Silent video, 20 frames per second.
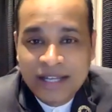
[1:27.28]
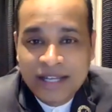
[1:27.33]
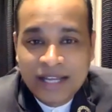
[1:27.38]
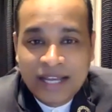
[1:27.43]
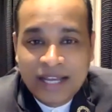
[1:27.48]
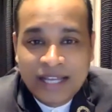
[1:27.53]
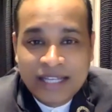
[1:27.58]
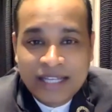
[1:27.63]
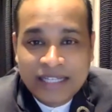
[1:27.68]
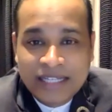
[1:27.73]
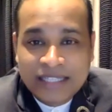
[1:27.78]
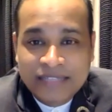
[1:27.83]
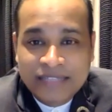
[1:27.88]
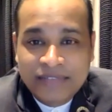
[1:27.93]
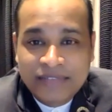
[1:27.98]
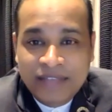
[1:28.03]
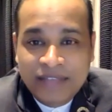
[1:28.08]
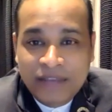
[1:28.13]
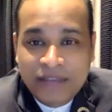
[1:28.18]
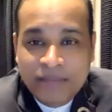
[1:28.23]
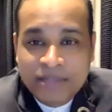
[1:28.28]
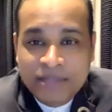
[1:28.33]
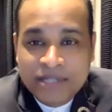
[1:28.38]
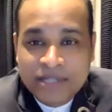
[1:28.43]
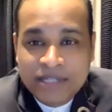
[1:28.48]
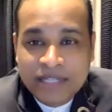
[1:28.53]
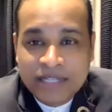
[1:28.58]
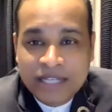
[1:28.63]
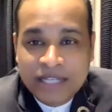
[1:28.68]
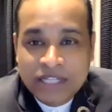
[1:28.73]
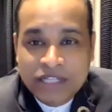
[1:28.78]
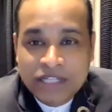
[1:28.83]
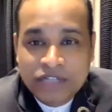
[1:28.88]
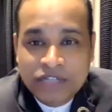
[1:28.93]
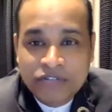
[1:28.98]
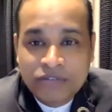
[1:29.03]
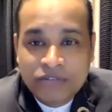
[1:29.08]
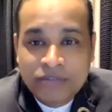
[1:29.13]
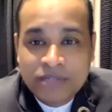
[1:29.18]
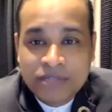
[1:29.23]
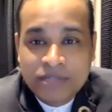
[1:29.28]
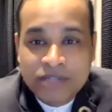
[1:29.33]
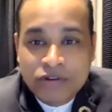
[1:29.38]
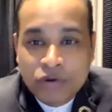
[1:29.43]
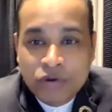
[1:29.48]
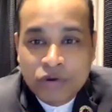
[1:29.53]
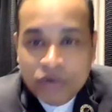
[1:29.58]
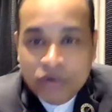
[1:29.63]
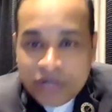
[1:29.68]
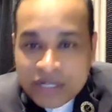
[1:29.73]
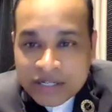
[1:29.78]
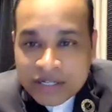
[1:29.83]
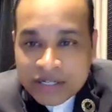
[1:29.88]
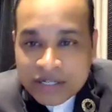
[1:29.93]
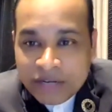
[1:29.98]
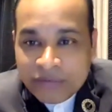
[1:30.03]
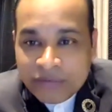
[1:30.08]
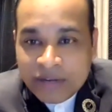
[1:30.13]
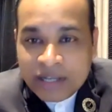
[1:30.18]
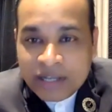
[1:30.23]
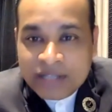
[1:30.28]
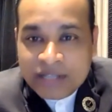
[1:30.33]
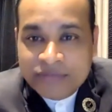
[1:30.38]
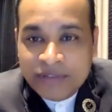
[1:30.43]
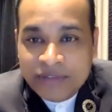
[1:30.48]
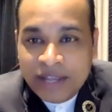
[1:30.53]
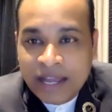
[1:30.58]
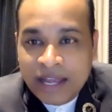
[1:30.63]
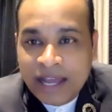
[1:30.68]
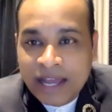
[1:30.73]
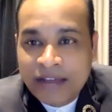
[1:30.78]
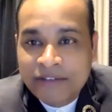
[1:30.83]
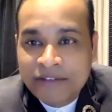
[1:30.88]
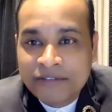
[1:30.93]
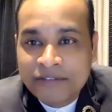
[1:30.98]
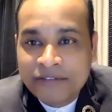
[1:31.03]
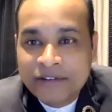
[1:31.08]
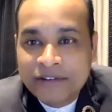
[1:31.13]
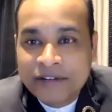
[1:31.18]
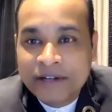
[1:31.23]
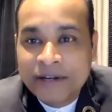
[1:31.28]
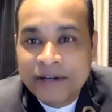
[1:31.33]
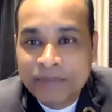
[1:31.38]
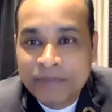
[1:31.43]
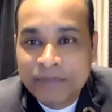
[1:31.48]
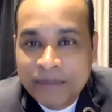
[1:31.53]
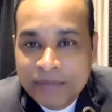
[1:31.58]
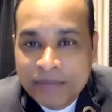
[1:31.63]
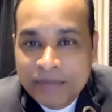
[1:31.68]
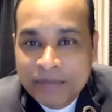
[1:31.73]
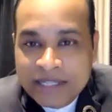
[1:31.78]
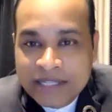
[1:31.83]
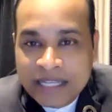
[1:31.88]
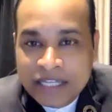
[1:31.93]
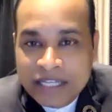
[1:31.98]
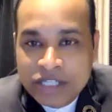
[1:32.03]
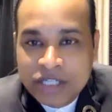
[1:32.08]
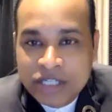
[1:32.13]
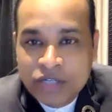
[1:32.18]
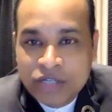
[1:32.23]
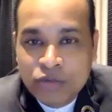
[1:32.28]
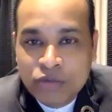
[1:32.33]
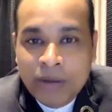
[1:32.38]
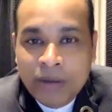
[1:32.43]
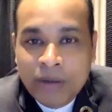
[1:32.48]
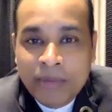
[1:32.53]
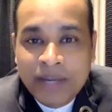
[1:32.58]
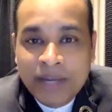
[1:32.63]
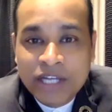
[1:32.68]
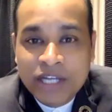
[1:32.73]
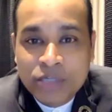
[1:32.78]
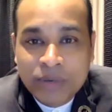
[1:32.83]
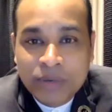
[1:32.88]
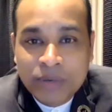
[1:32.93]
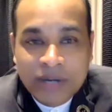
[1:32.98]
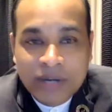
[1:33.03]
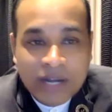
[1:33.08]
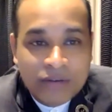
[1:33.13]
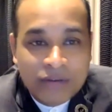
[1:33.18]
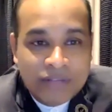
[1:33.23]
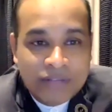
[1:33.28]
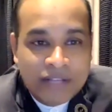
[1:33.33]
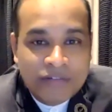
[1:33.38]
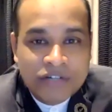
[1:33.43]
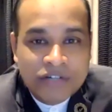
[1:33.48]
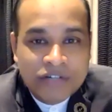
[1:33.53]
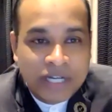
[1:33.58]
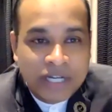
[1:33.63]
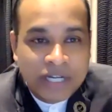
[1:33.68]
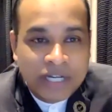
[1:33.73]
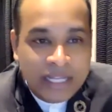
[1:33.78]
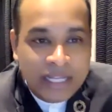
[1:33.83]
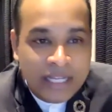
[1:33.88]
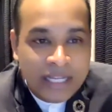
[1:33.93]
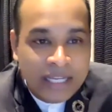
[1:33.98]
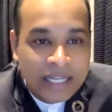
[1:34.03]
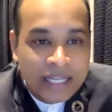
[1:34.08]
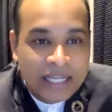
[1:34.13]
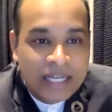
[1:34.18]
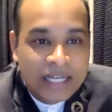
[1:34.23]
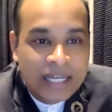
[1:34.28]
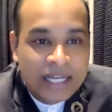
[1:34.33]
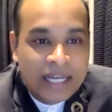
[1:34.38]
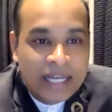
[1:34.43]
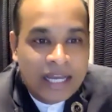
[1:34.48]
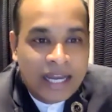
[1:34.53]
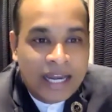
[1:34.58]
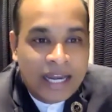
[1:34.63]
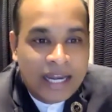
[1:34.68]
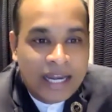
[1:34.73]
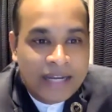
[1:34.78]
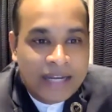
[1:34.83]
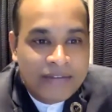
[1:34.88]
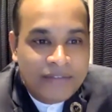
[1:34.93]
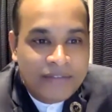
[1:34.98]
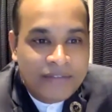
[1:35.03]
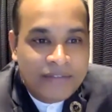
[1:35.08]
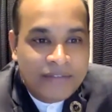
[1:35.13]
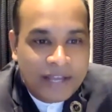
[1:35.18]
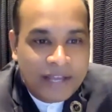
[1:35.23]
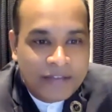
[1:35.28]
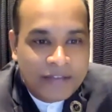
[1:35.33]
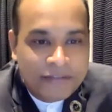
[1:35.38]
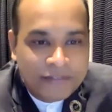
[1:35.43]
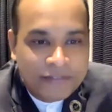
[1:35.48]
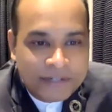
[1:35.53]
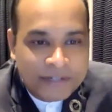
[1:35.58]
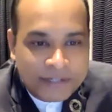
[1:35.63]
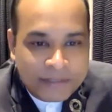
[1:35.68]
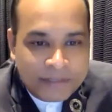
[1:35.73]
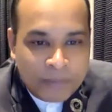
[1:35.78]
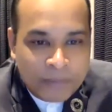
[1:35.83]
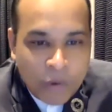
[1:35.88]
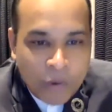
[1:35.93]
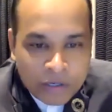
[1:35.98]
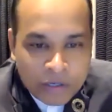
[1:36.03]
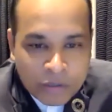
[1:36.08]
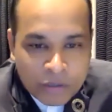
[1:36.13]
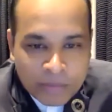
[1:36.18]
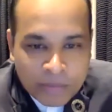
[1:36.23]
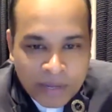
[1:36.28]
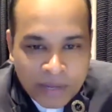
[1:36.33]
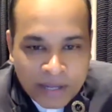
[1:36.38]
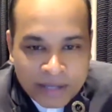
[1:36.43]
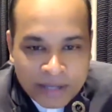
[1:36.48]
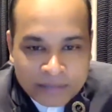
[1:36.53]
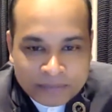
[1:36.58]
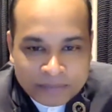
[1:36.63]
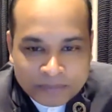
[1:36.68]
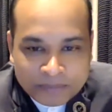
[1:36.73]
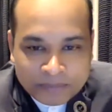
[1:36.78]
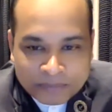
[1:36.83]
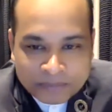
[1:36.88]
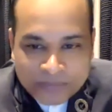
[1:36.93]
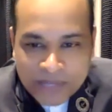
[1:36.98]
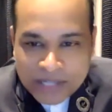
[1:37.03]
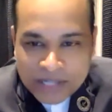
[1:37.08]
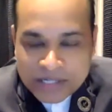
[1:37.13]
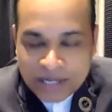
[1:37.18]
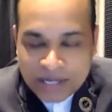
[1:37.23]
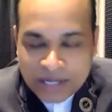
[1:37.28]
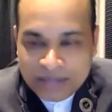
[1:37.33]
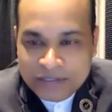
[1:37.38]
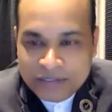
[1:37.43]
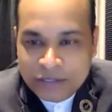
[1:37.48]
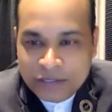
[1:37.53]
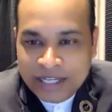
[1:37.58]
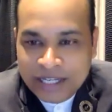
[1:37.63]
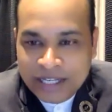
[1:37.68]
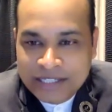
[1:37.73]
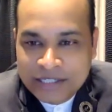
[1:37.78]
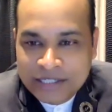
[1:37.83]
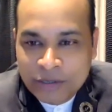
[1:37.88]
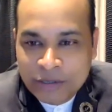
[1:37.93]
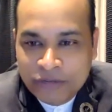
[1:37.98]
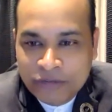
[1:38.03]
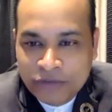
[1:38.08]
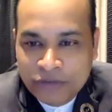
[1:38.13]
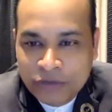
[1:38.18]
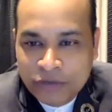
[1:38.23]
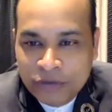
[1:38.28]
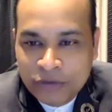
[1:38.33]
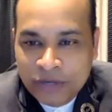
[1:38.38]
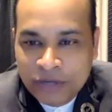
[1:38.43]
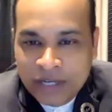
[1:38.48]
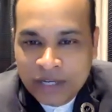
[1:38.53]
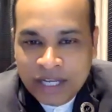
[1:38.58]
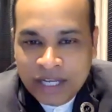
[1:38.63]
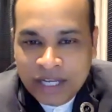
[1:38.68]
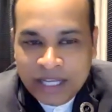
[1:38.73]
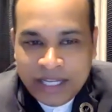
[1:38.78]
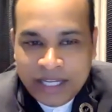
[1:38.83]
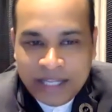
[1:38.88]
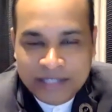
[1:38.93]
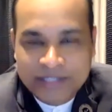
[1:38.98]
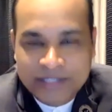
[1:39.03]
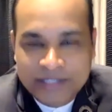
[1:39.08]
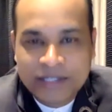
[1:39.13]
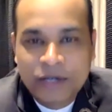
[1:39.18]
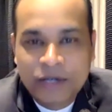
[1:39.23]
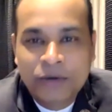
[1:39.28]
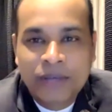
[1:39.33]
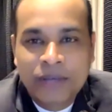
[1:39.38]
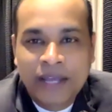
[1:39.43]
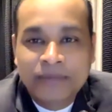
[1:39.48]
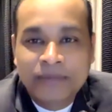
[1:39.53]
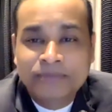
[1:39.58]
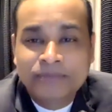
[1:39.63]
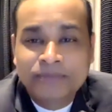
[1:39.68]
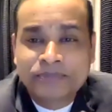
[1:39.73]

Yes, we have Mr. Sadashiv, Mr. Kondi Srinivas, we have Bimal Senji, Uma Maheshwar Rao, Devar Shetty, and we have Mohan Kumar. Acha, so I can see all of you. Yes, okay.